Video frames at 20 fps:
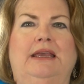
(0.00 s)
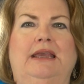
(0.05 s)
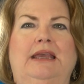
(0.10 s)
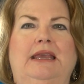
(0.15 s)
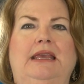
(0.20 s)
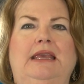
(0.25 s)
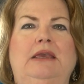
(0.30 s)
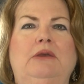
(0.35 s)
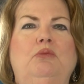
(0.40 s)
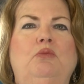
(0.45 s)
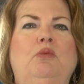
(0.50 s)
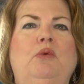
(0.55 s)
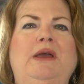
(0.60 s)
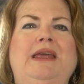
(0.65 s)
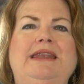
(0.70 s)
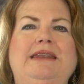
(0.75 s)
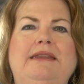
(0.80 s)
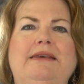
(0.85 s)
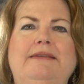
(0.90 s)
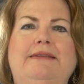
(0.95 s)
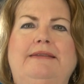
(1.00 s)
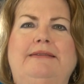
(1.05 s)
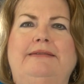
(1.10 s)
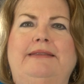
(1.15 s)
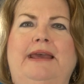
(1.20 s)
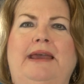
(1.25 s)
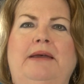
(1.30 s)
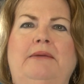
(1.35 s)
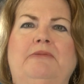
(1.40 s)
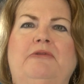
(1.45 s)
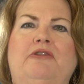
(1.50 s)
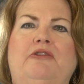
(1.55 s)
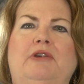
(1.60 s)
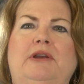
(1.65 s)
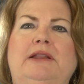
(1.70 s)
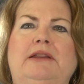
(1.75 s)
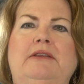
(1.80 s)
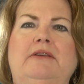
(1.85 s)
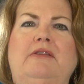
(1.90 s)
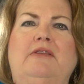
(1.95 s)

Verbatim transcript: He witnessed them freely